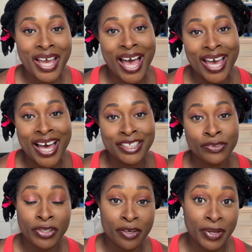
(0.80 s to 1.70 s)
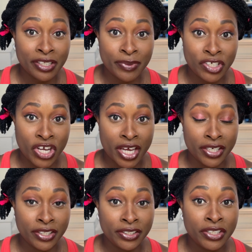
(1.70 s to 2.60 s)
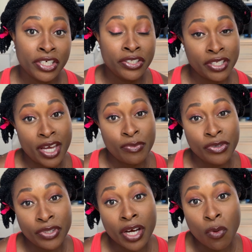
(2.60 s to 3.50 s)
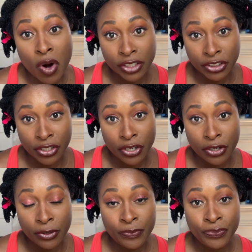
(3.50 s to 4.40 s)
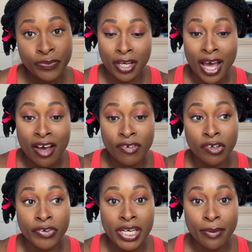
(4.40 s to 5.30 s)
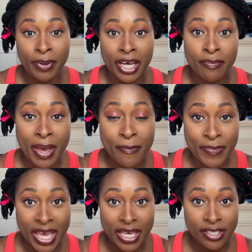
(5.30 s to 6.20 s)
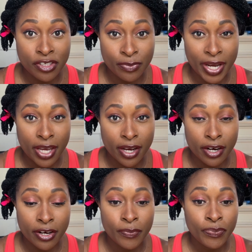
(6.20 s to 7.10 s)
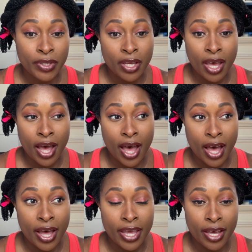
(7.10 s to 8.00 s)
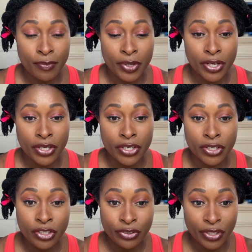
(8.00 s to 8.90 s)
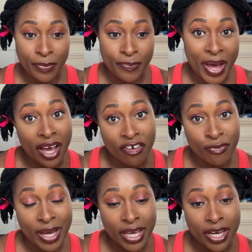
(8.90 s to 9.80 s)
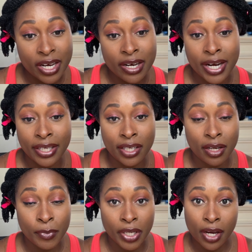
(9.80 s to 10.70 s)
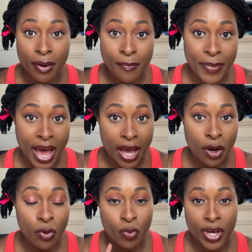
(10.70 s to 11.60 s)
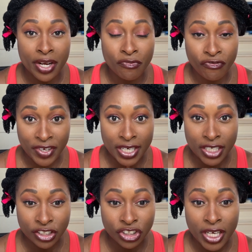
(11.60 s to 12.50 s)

Hi guys, welcome back to my channel. Today I'm doing a wash and go. I've already applied my base to my hair. I am gonna do the back of my hair and then I'm gonna come back when I'm finished